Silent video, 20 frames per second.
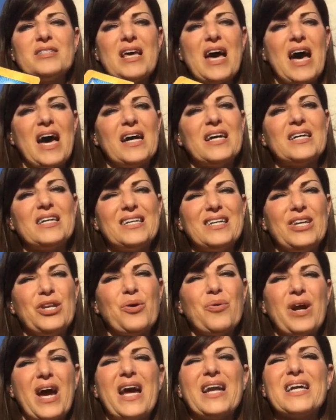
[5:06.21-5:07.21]
that, you
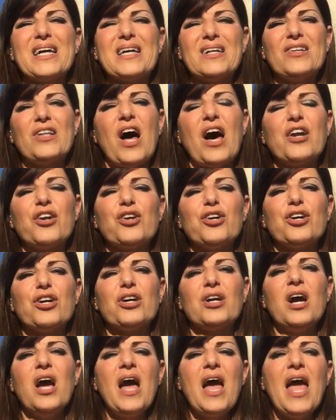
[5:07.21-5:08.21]
know, kind of clutter.